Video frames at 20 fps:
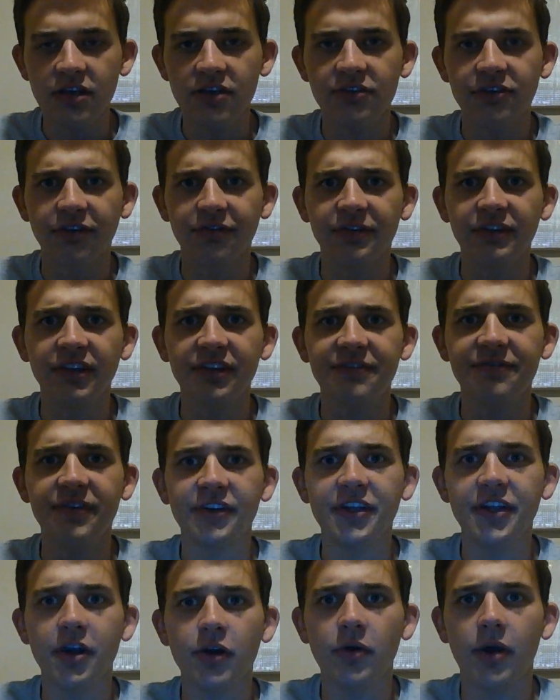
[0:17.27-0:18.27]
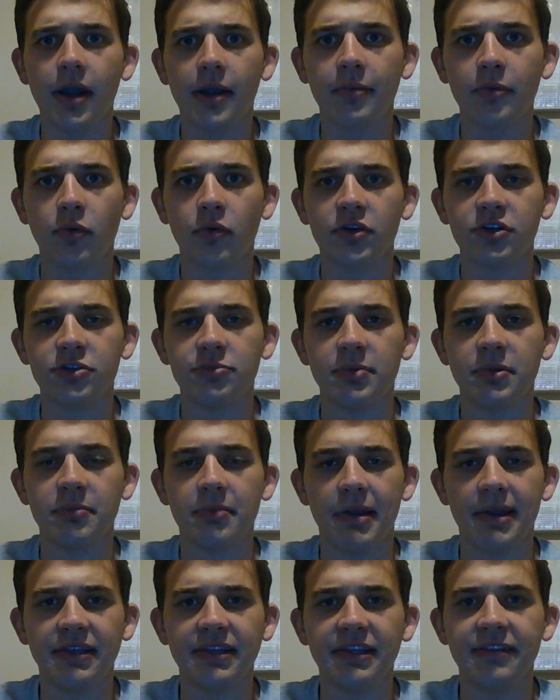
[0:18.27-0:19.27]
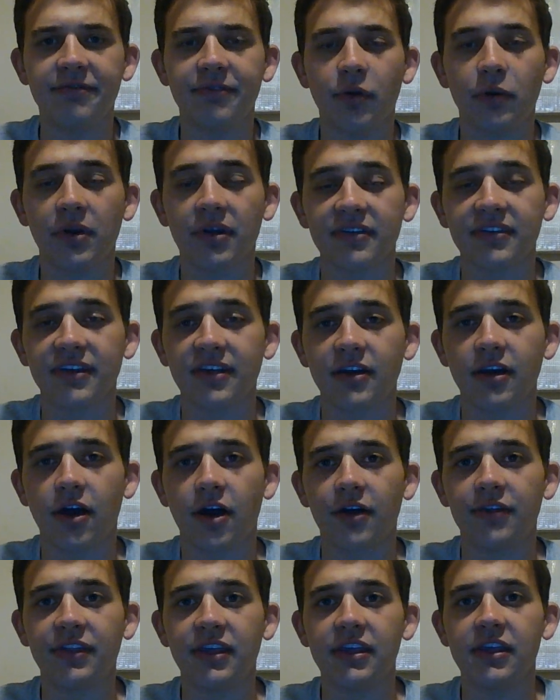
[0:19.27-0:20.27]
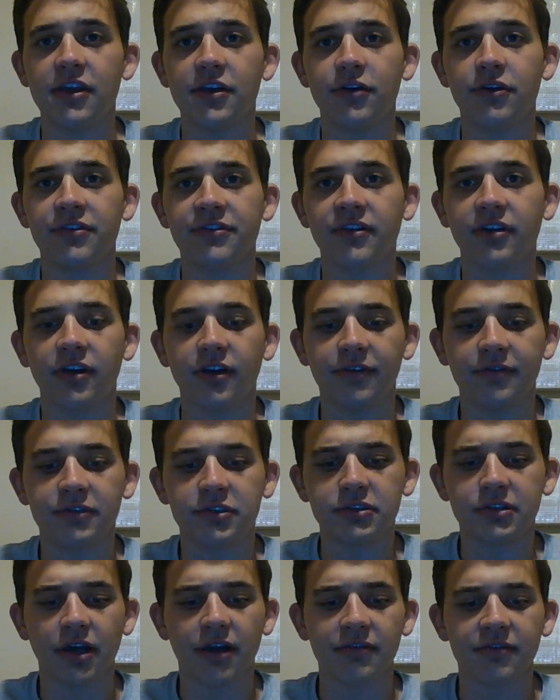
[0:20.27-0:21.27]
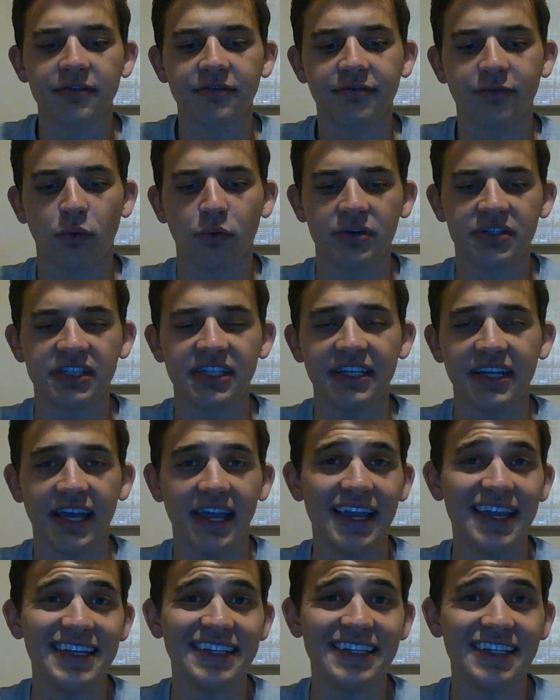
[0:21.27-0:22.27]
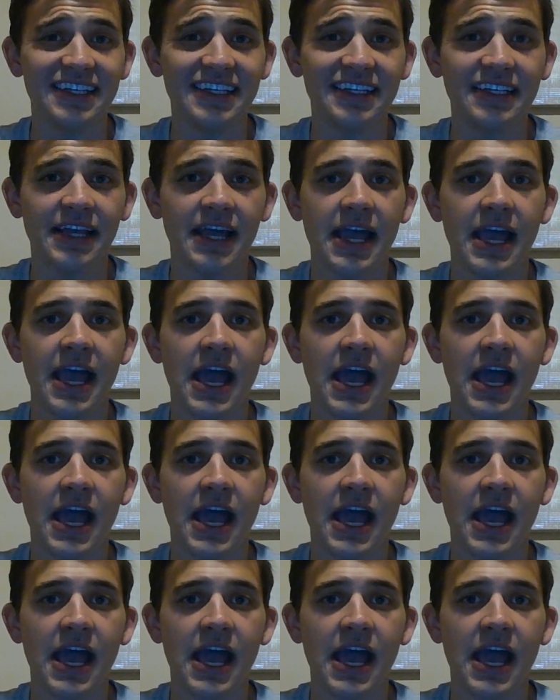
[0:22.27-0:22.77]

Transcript: So for this video, I'm going to be mainly focusing on the years of 2014 to 18,